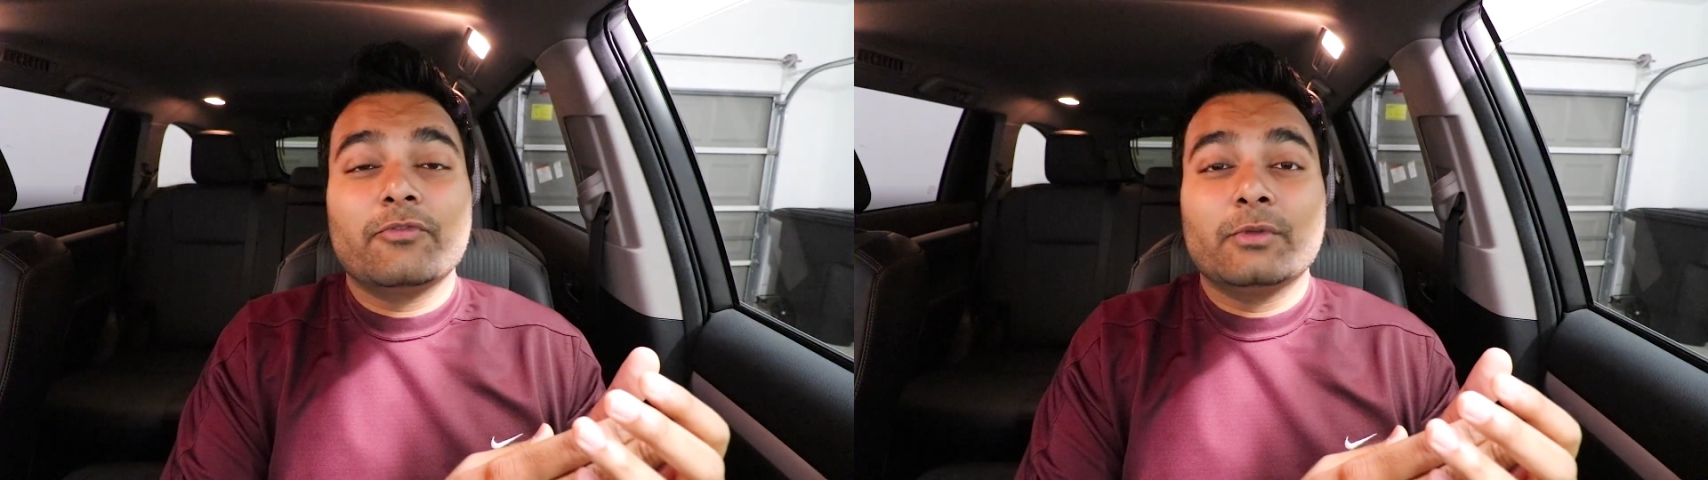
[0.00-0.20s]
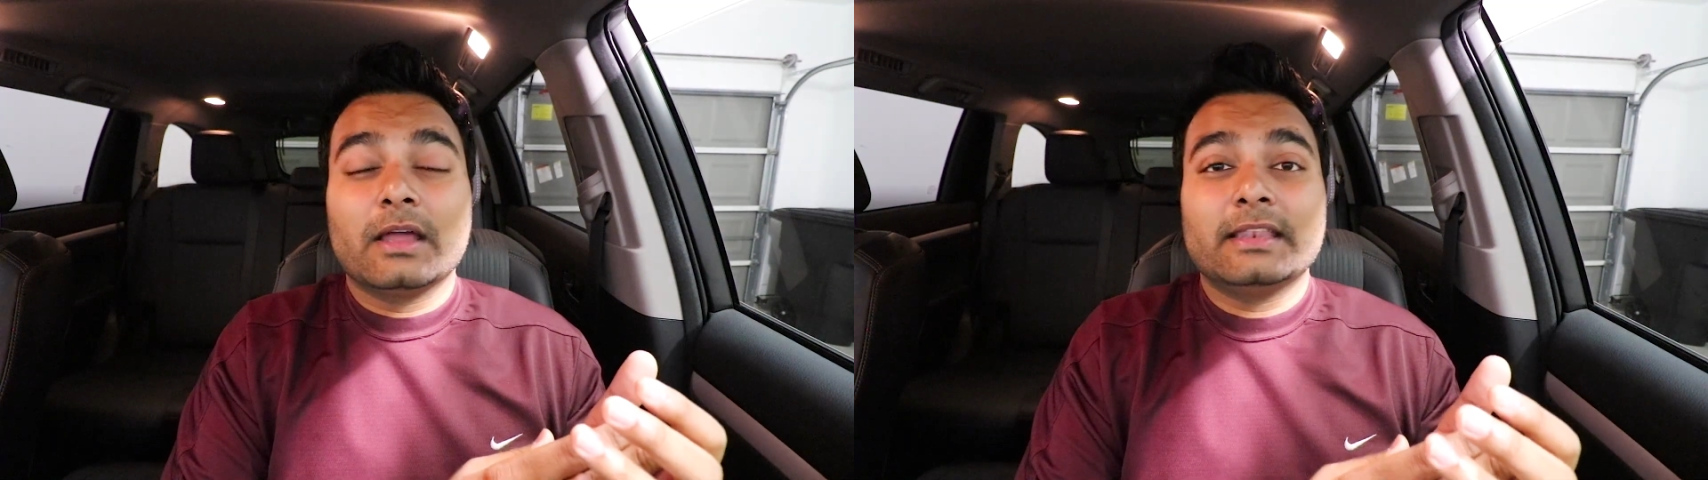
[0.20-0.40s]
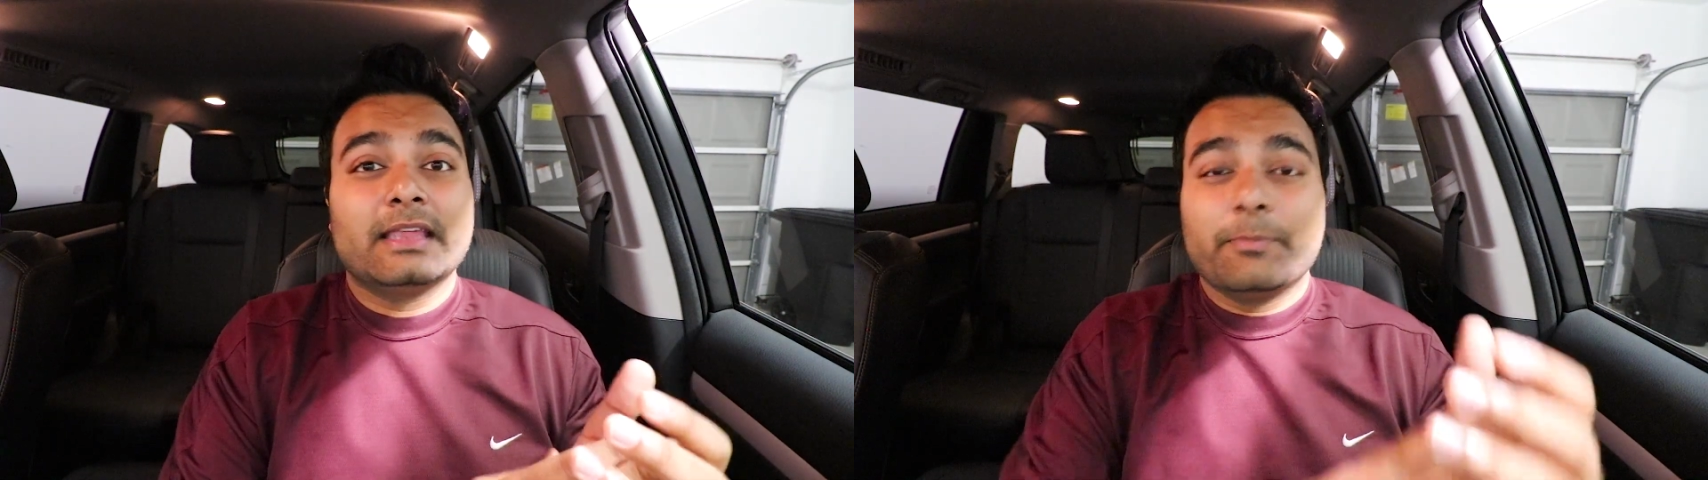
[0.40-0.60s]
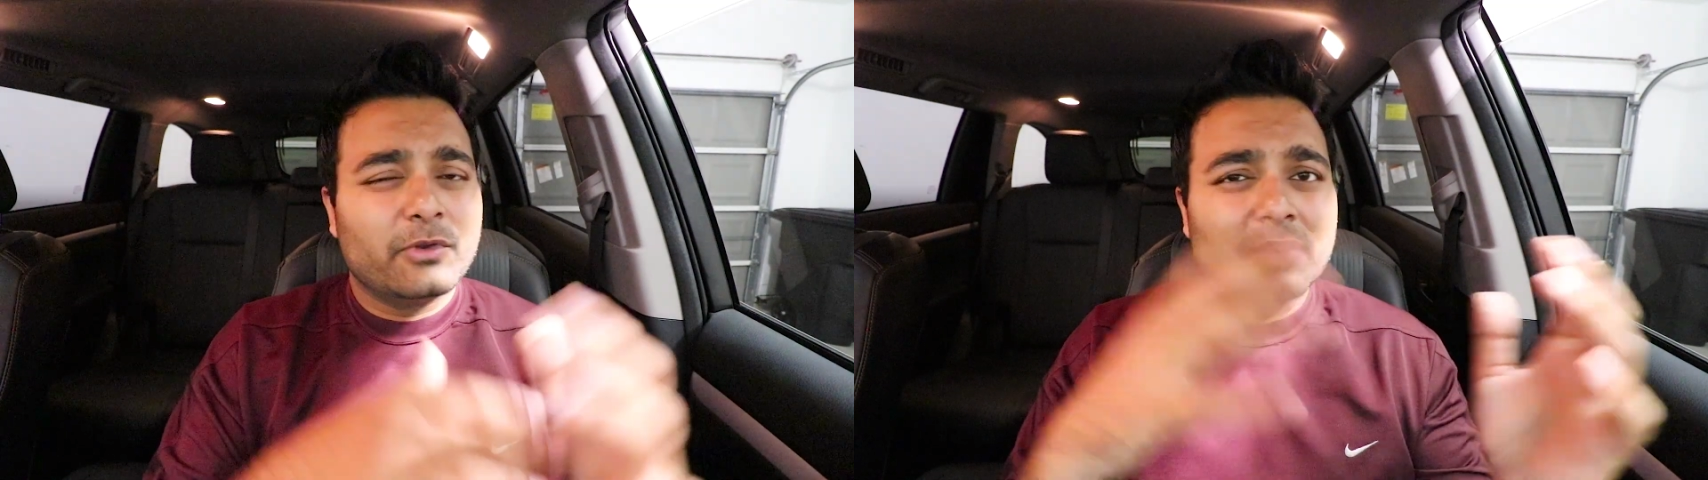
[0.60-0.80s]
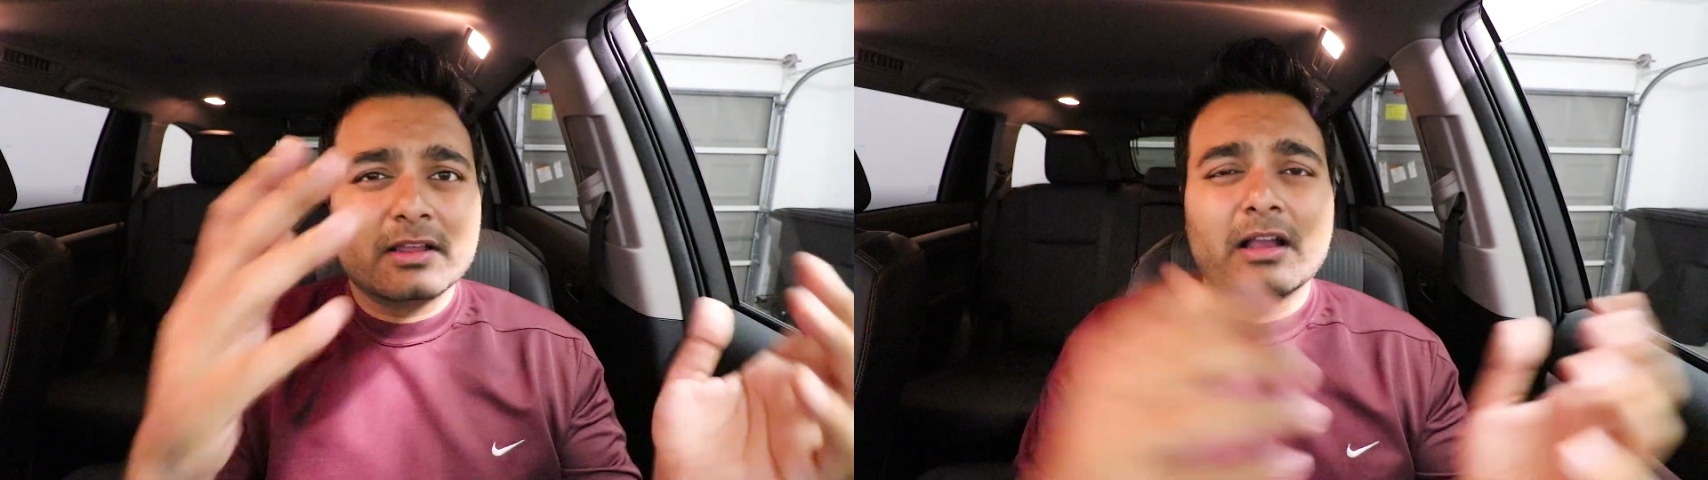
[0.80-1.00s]
if you like that,
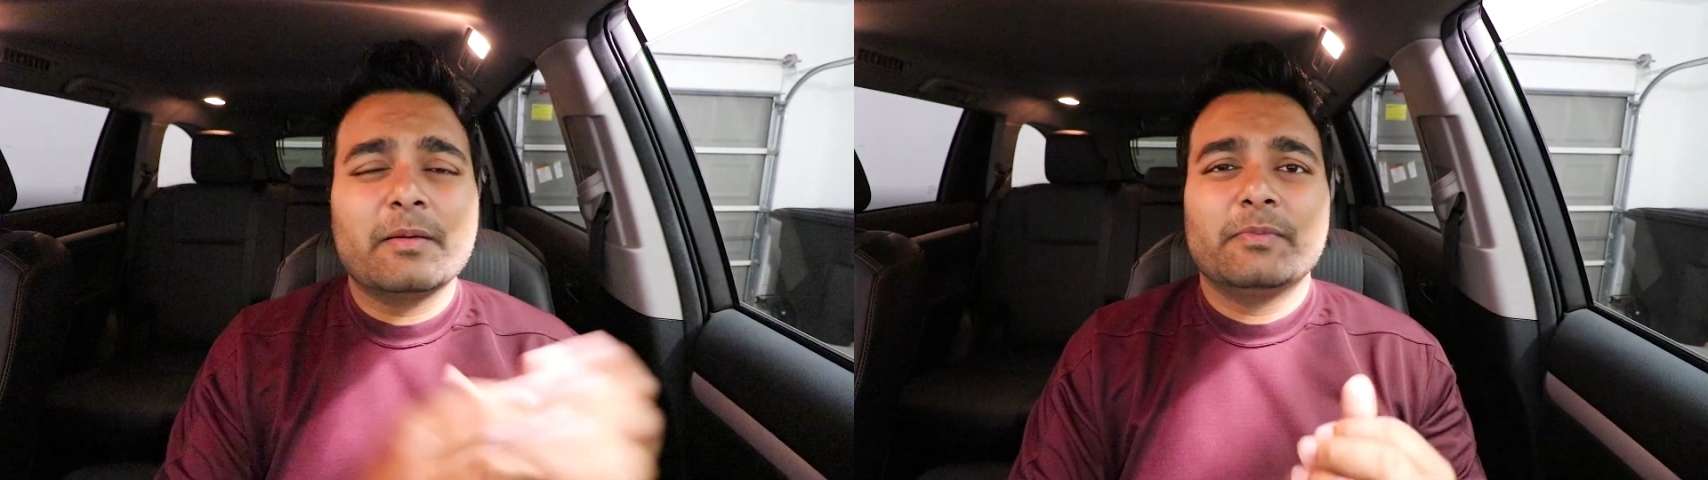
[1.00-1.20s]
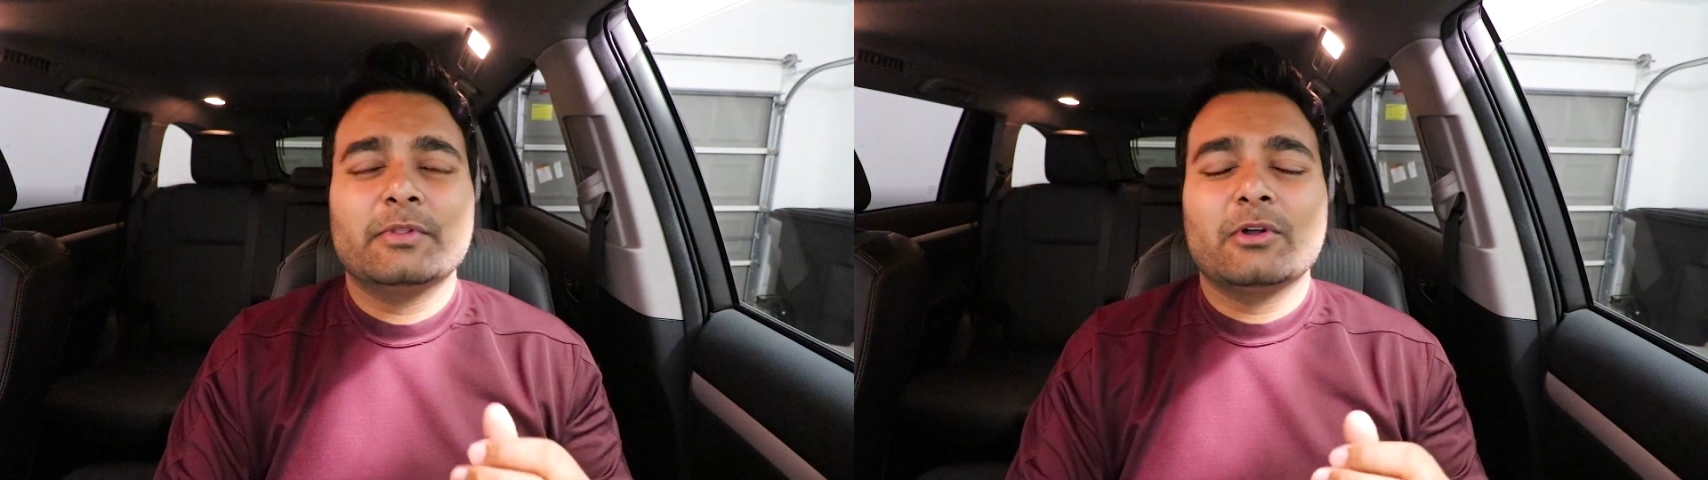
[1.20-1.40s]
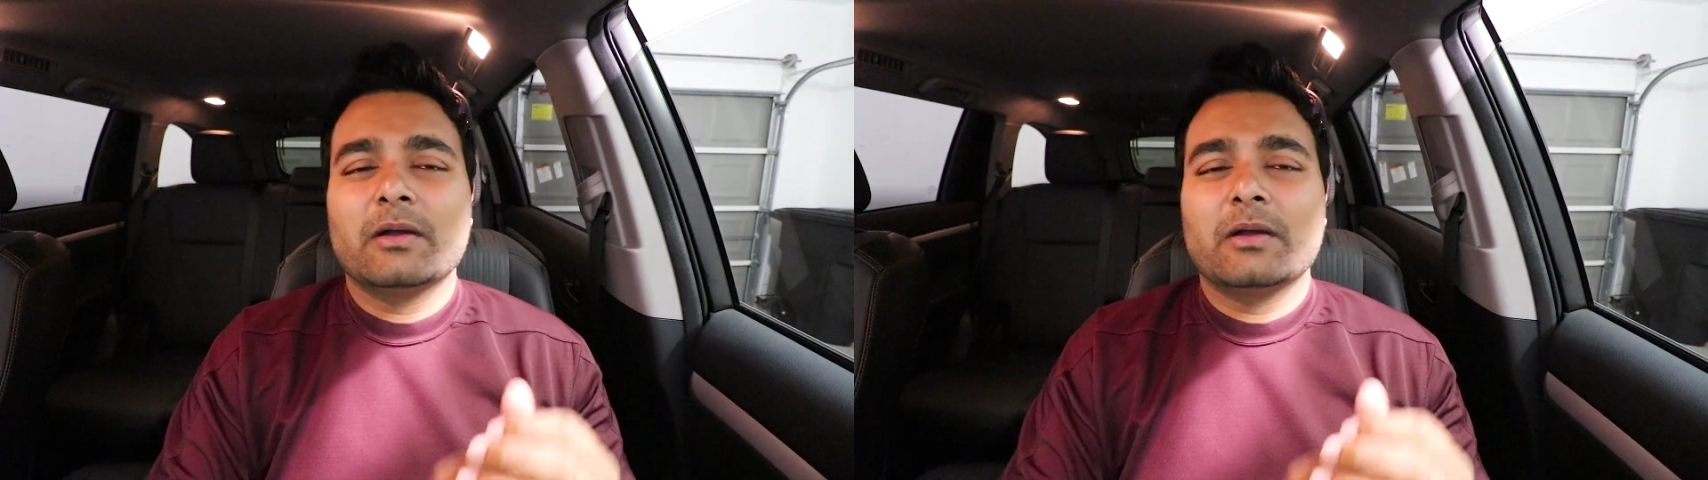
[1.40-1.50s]
put it in the comment below.